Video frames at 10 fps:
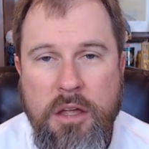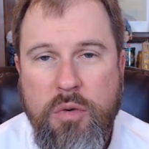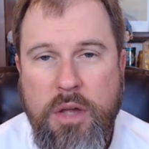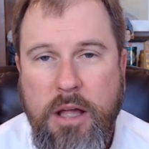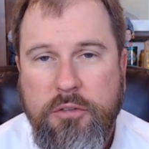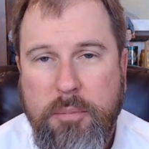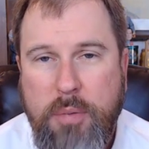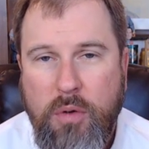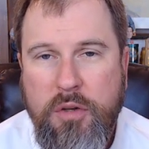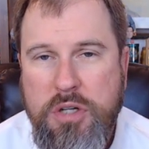You can
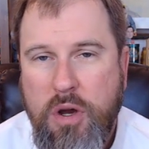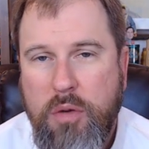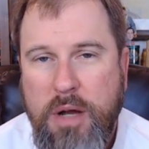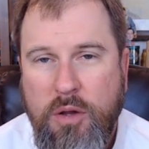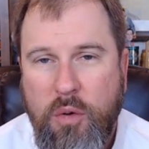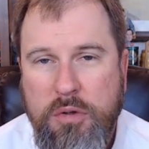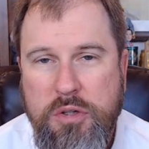support the show by going